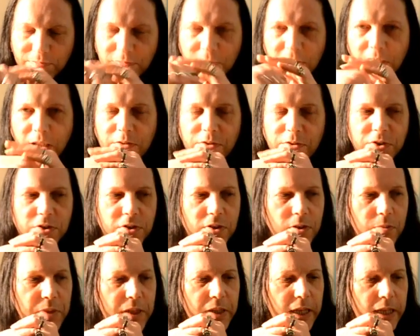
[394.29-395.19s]
close to
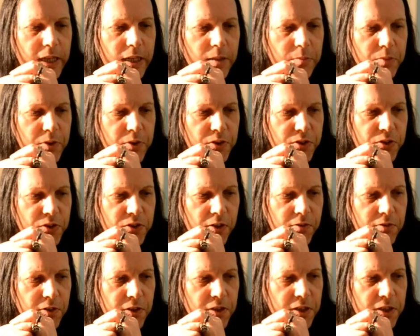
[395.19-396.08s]
the beginning because it's
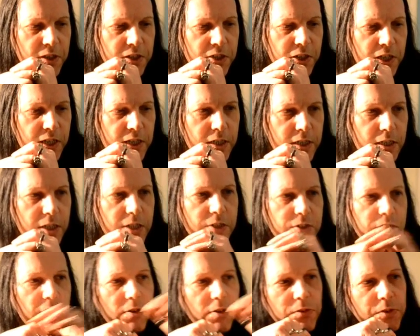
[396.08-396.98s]
only 13
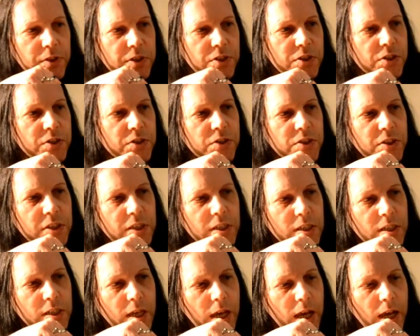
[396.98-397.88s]
years old, this is
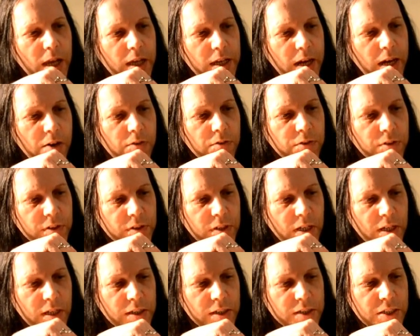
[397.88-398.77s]
the current
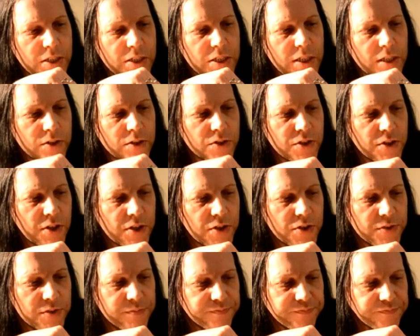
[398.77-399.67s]
Distillers
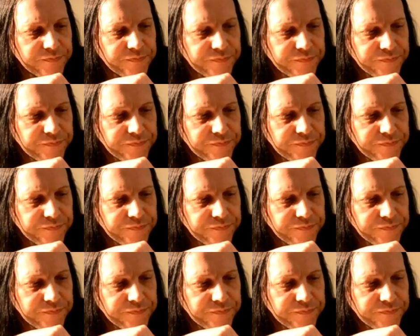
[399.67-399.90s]
Edition,